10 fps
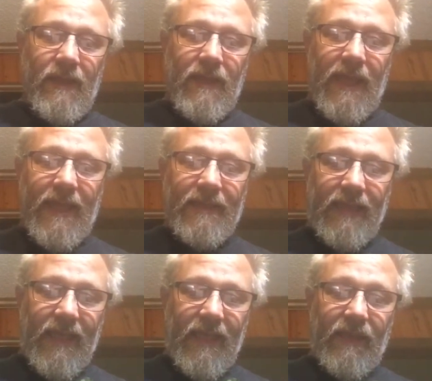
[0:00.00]
And like I
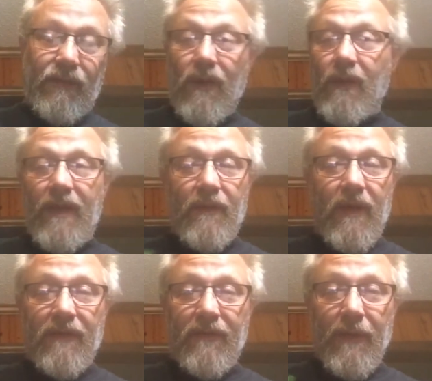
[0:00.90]
said, they can grow
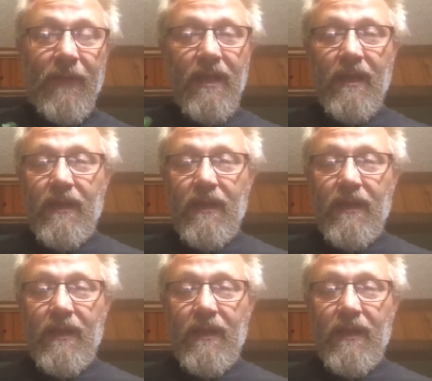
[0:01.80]
anywhere from